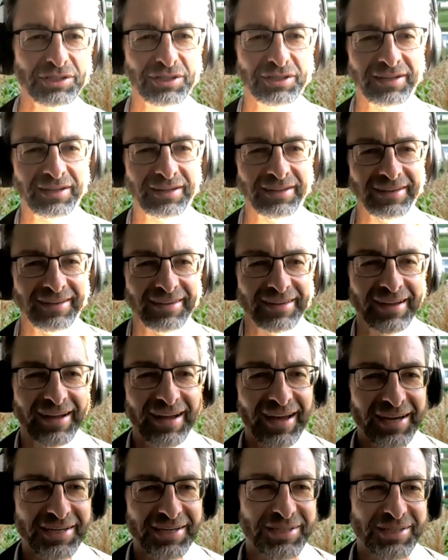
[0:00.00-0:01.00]
And
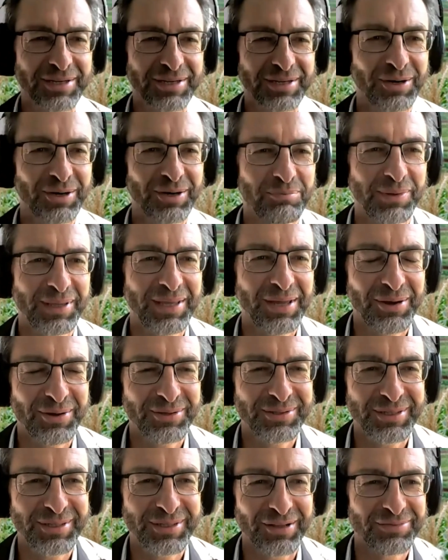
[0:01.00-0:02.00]
I actually got a bee
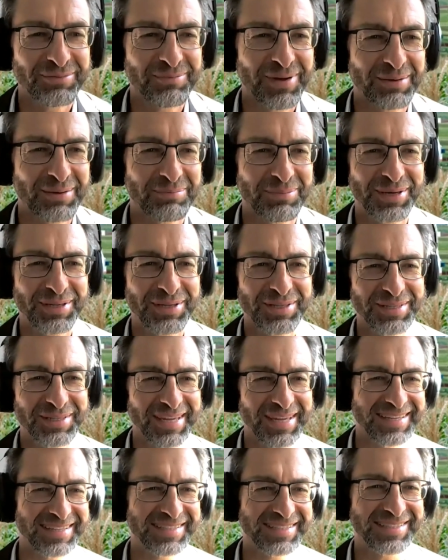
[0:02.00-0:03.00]
hotel for my
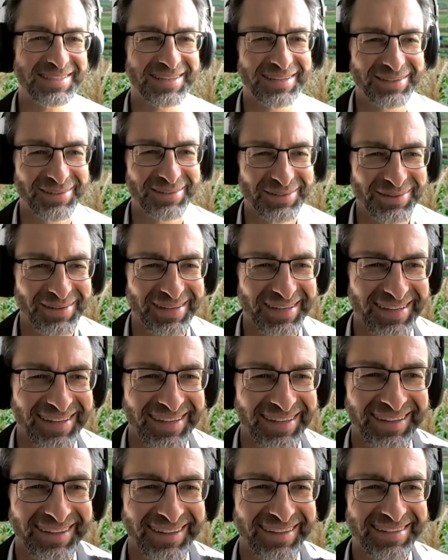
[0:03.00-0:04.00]
birthday,
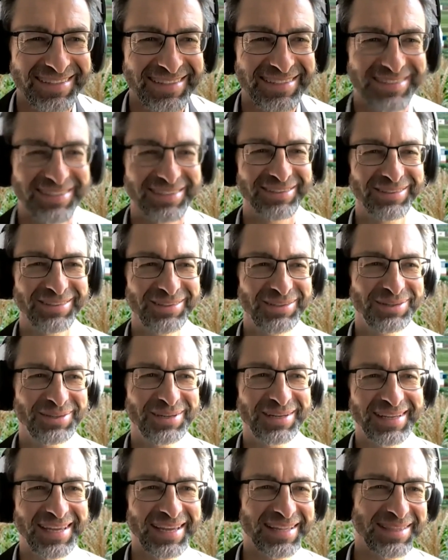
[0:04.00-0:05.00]
so so you
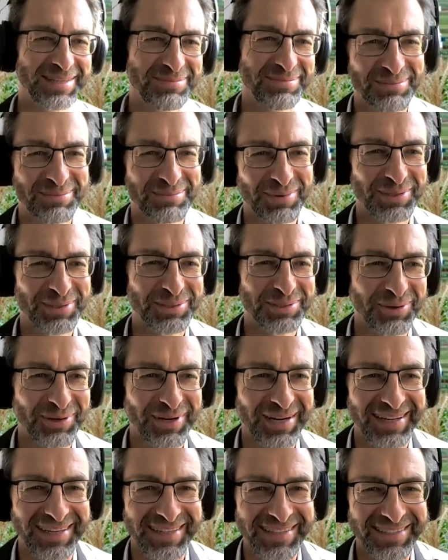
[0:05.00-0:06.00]
can get them in
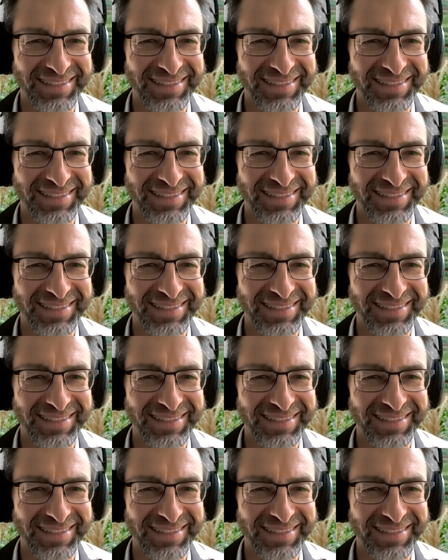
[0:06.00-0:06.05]
Pretoria.